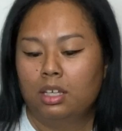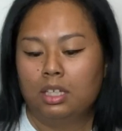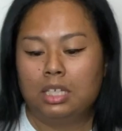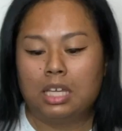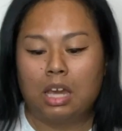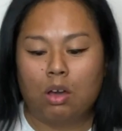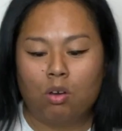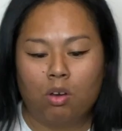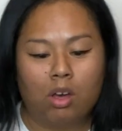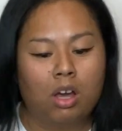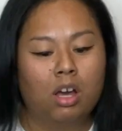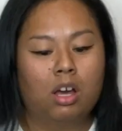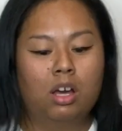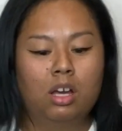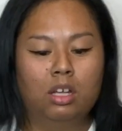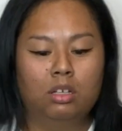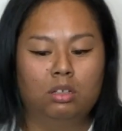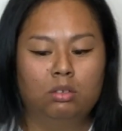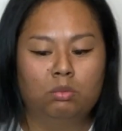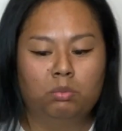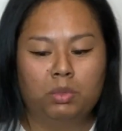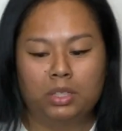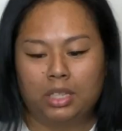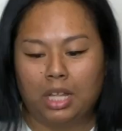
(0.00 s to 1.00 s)
Yao
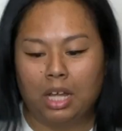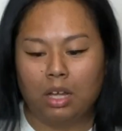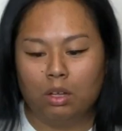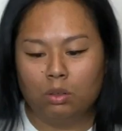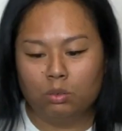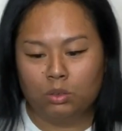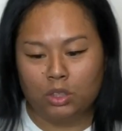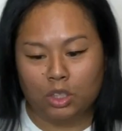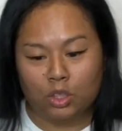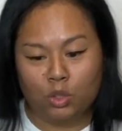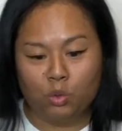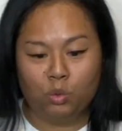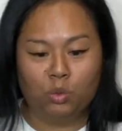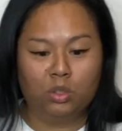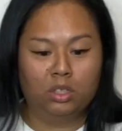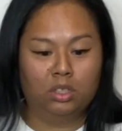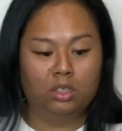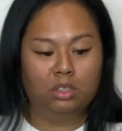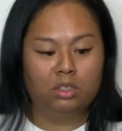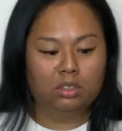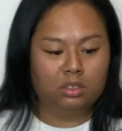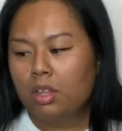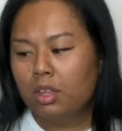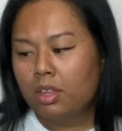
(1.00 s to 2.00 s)
Hon without the guan.